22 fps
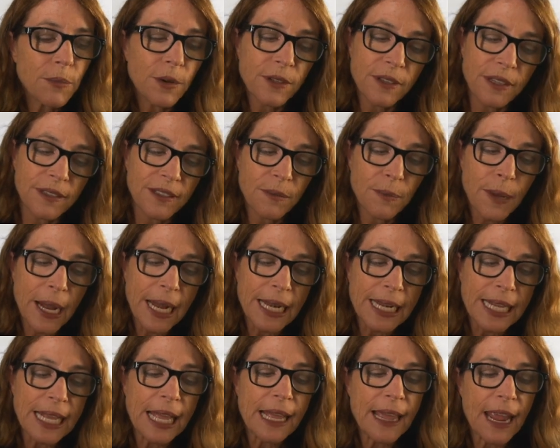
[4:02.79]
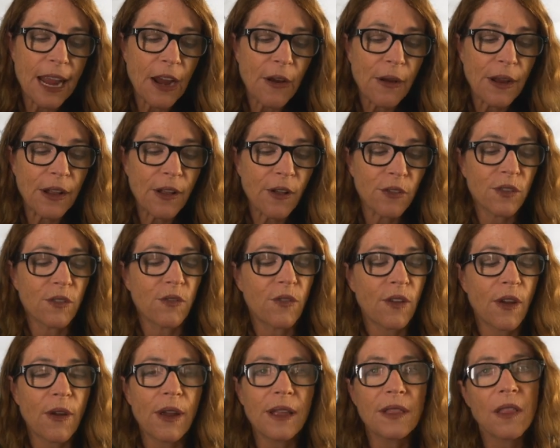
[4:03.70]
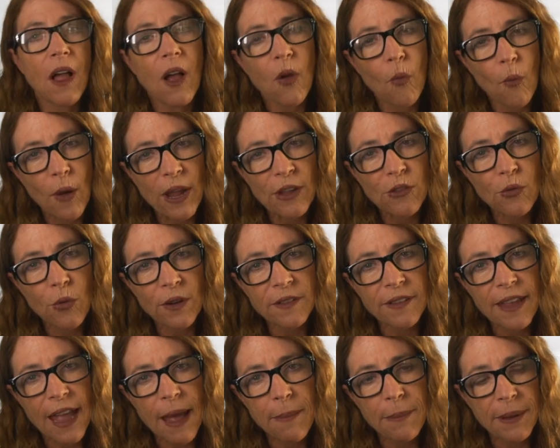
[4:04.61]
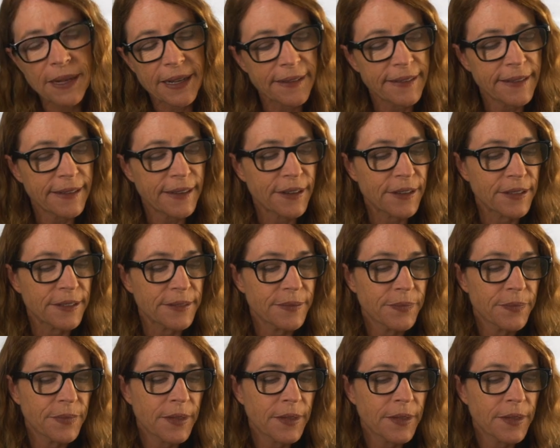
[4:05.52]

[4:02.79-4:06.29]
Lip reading: participating, and caring goes a very long way towards happiness here.